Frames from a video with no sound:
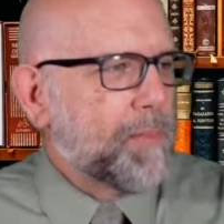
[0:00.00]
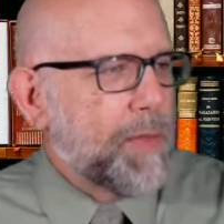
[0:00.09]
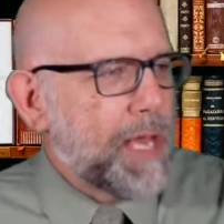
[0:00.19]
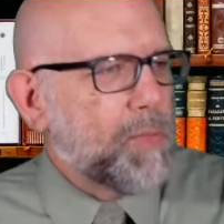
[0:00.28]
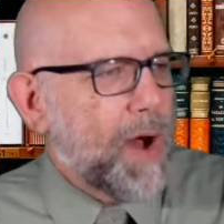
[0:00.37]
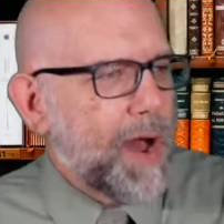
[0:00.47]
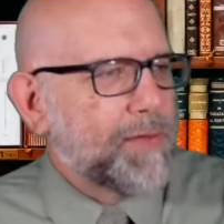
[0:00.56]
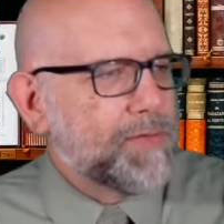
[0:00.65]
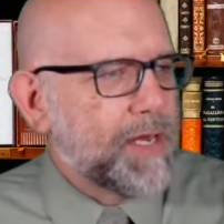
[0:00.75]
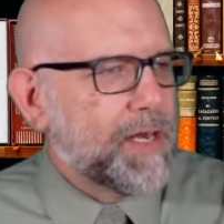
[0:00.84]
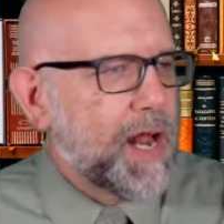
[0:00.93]

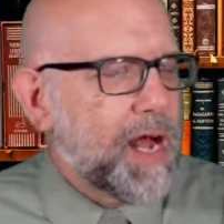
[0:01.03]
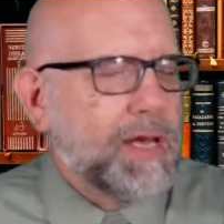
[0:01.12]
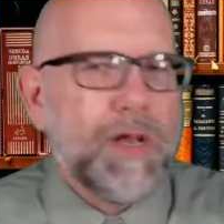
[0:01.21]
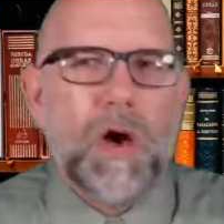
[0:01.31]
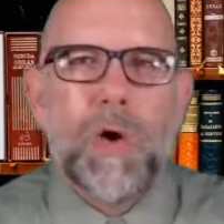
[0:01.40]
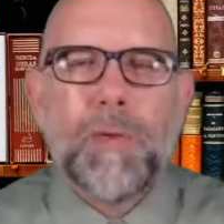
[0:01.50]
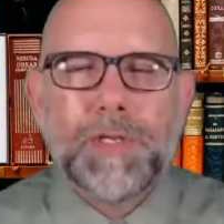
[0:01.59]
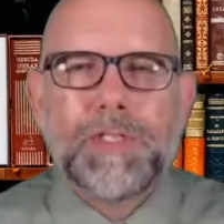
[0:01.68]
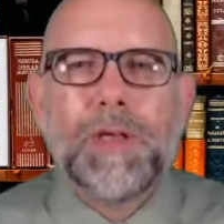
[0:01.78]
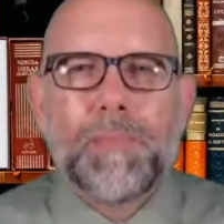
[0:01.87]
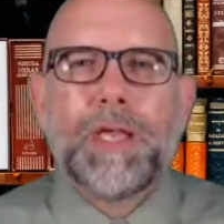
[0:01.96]
midwives did not know it
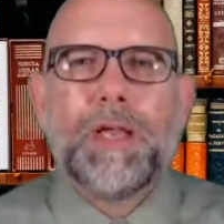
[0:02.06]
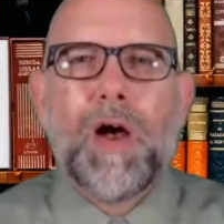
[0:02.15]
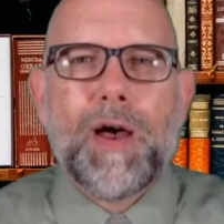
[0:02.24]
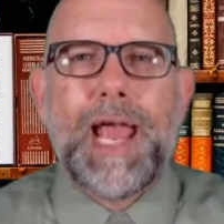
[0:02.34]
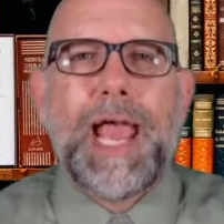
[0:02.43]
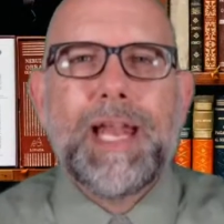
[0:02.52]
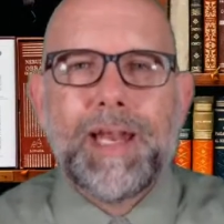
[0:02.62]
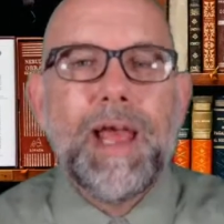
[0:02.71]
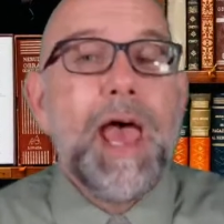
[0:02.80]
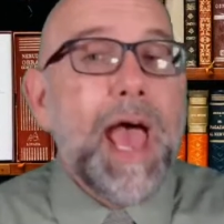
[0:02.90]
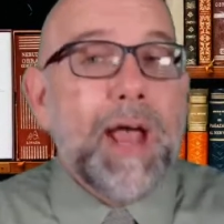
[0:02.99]
was something God hated.
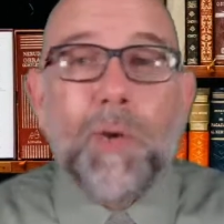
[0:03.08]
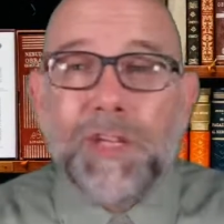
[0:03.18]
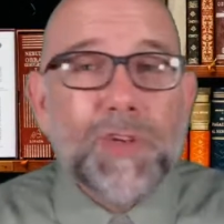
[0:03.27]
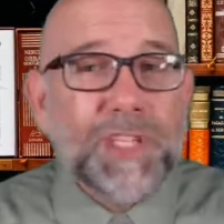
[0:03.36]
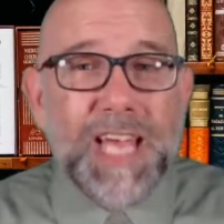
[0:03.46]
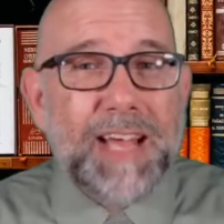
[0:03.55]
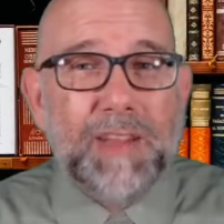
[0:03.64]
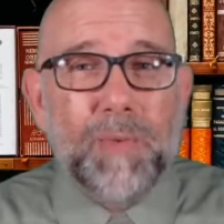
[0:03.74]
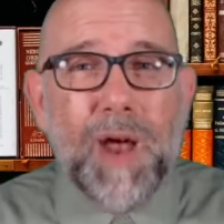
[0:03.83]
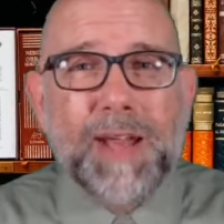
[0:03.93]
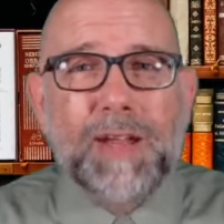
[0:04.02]
And Grant, you're exactly
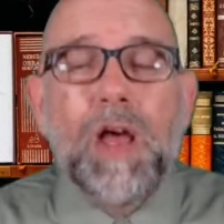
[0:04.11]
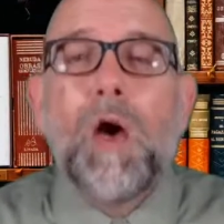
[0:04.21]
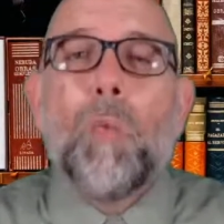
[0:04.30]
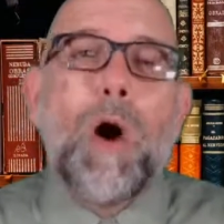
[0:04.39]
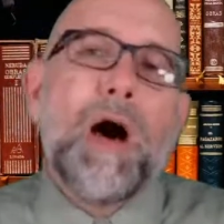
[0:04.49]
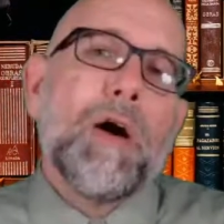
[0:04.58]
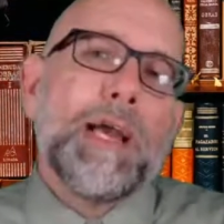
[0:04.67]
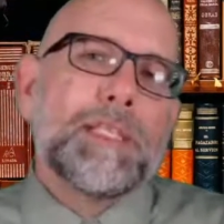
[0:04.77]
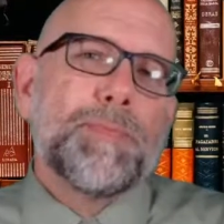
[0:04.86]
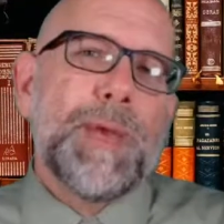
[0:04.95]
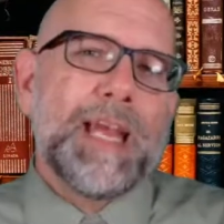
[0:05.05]
right. While
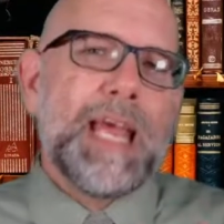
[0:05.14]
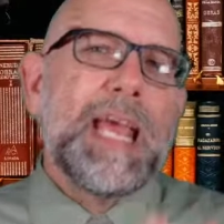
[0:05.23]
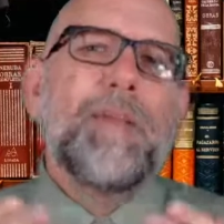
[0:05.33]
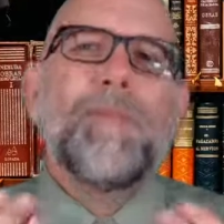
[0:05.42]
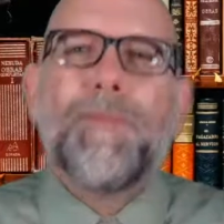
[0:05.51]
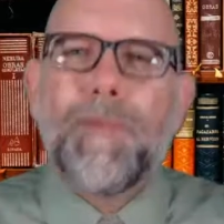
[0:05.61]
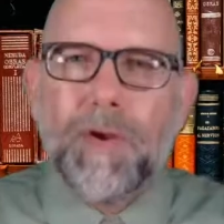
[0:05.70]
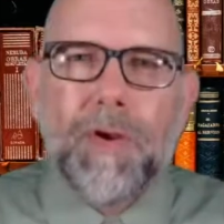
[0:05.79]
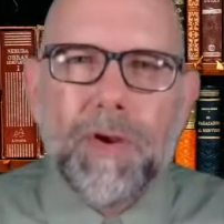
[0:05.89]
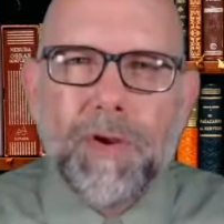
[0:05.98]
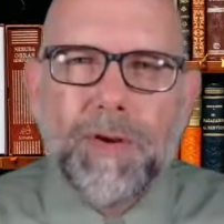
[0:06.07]
it's been
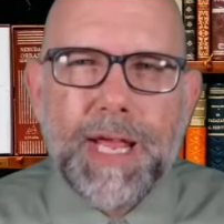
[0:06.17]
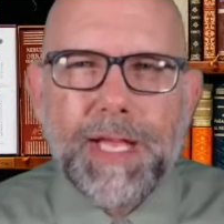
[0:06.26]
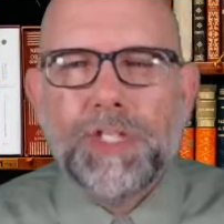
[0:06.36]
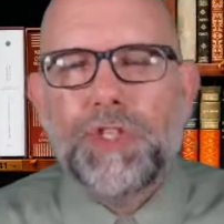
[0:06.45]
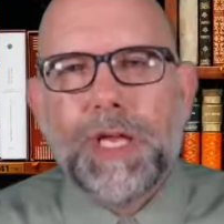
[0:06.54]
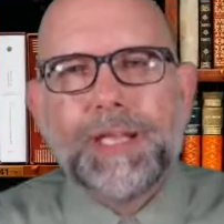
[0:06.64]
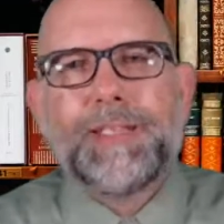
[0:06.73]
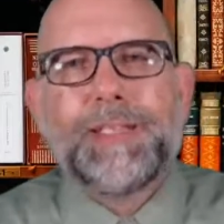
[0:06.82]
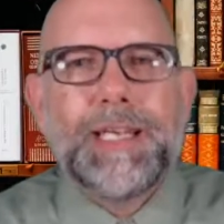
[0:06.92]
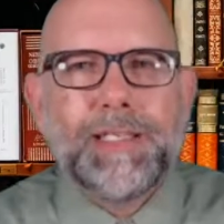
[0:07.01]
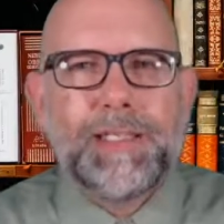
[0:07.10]
inferred in
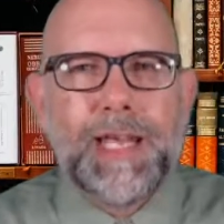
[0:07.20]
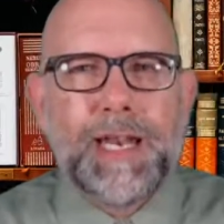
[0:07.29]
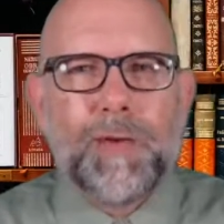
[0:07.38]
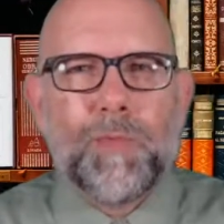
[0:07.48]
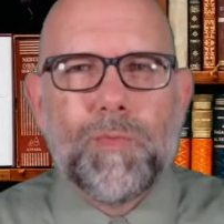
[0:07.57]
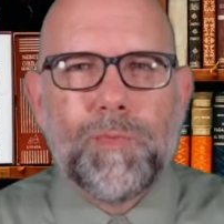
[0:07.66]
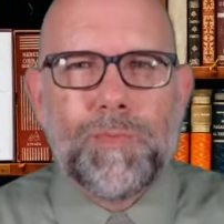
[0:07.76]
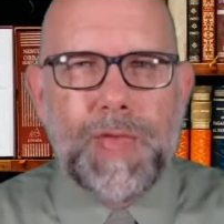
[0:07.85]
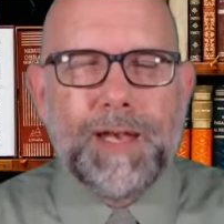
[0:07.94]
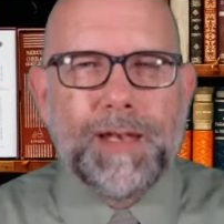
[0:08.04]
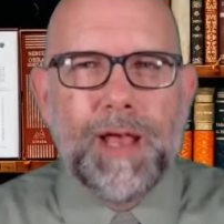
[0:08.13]
Genesis
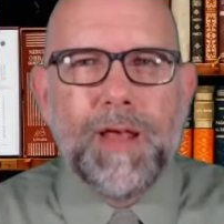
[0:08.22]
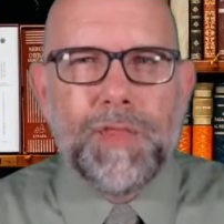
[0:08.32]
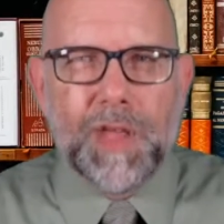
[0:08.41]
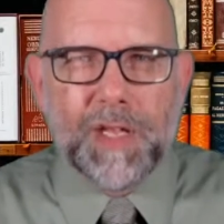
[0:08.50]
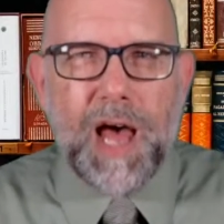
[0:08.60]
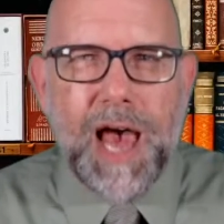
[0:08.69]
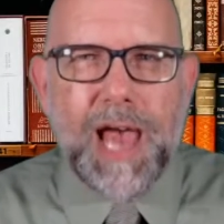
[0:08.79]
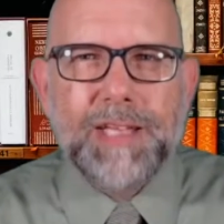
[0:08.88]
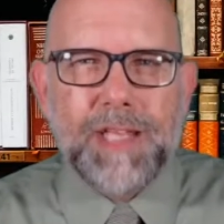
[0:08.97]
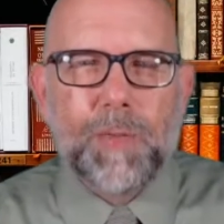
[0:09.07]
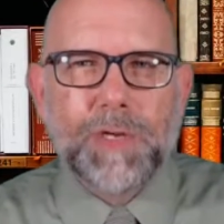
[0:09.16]
that the
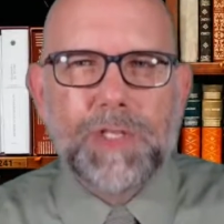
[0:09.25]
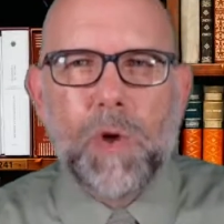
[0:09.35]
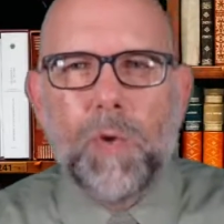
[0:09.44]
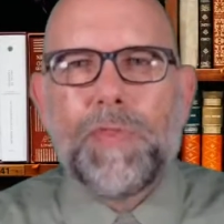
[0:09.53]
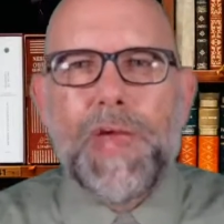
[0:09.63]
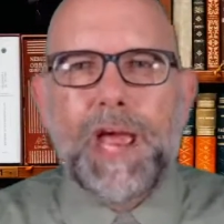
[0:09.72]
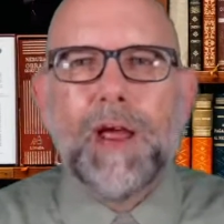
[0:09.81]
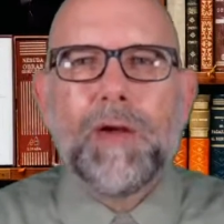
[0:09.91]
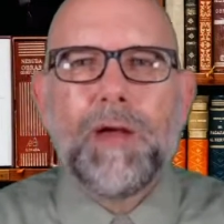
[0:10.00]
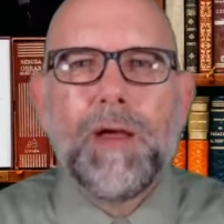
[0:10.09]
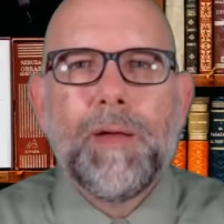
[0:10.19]
lies that were told
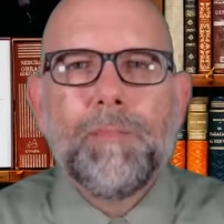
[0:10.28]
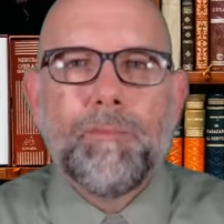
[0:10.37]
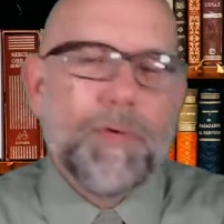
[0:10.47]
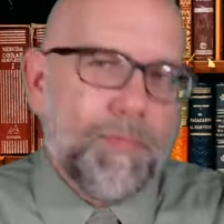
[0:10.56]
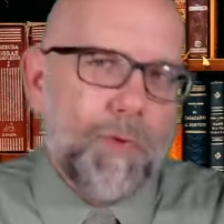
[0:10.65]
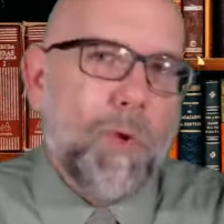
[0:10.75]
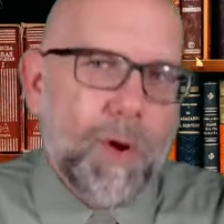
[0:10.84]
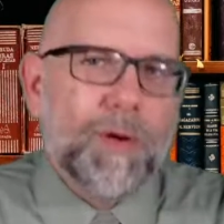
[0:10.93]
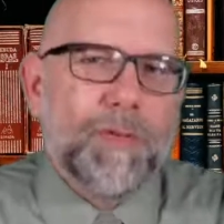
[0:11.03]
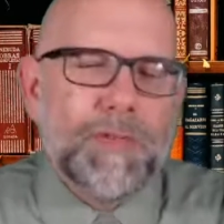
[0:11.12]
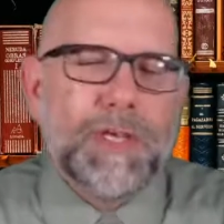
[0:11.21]
there
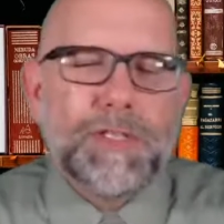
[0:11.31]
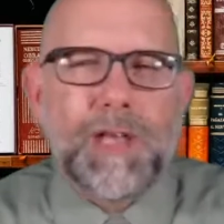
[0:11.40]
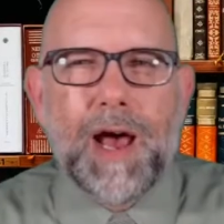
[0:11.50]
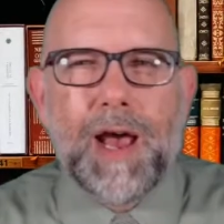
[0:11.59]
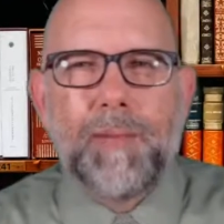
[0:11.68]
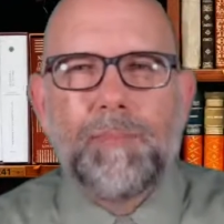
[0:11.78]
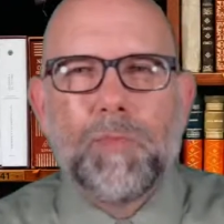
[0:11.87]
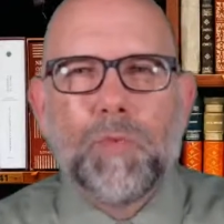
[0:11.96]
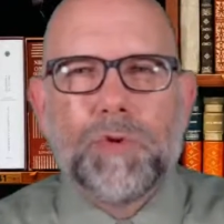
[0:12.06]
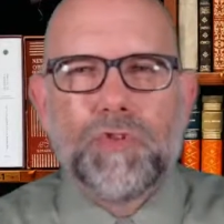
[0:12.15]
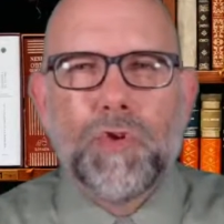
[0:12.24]
before this time
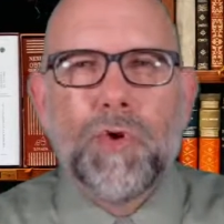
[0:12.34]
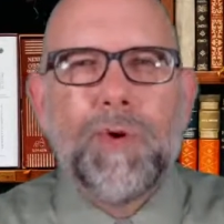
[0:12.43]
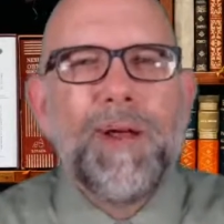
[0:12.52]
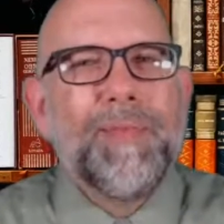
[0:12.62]
were true,